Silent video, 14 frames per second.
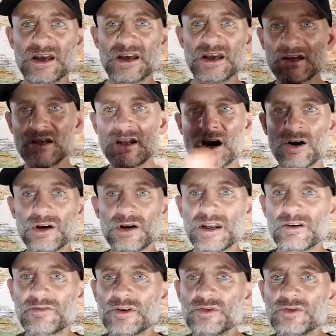in a
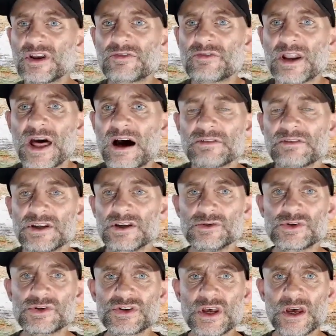few different
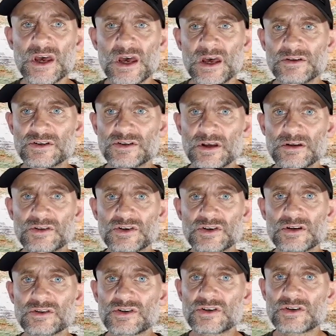avenues to
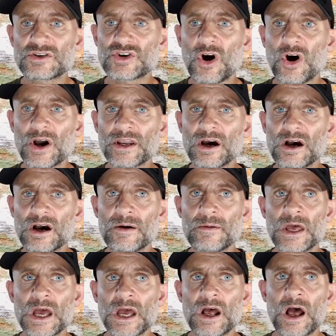try to,
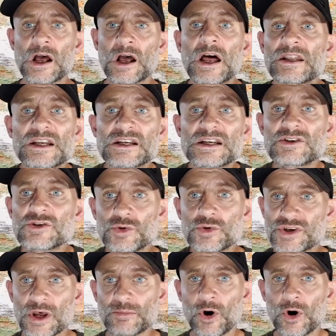and this is all
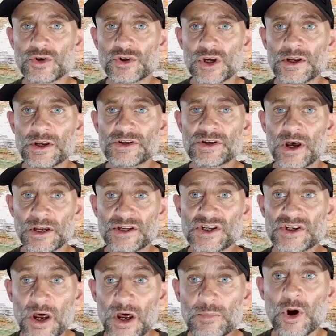subconscious. I
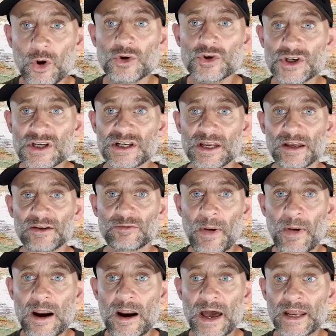subconsciously
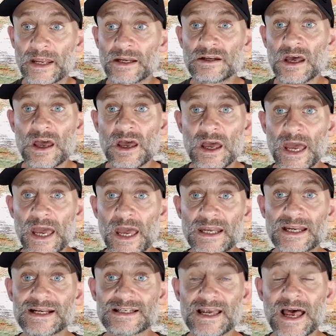experimented in
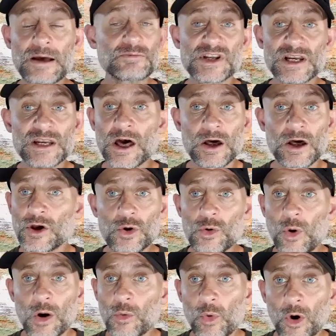an attempt to learn who
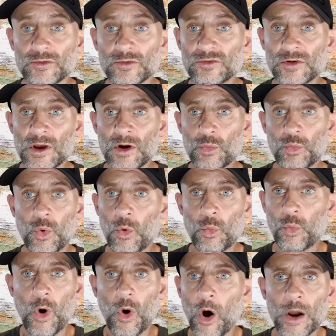I was.
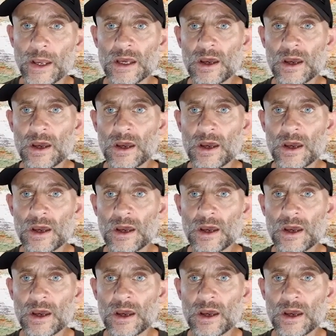Why